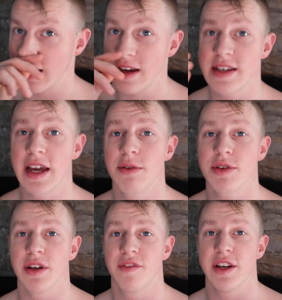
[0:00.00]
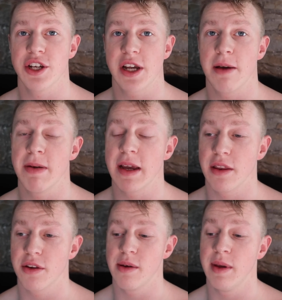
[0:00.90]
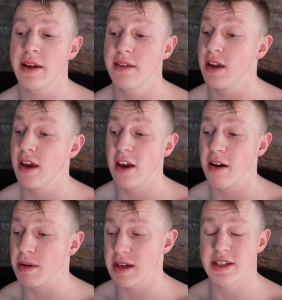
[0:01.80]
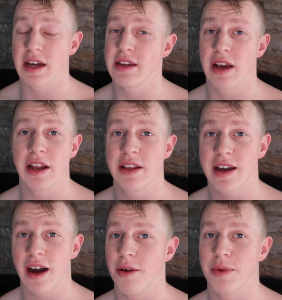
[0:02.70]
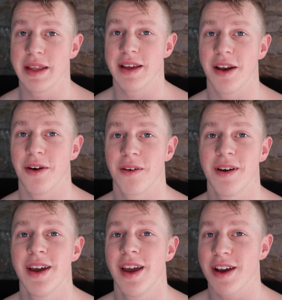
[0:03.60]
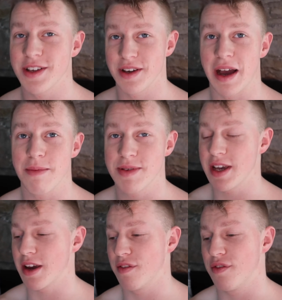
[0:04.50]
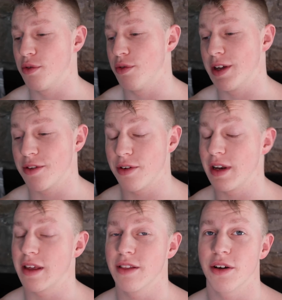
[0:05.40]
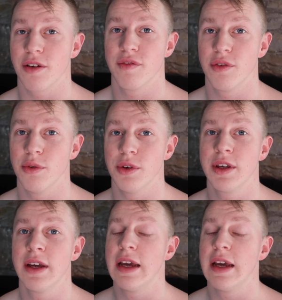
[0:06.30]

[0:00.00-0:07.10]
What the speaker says: I said I was going to finish Get Big in 3 weeks, but I can't wait that long, because I'm sick of food. I don't like the look of food.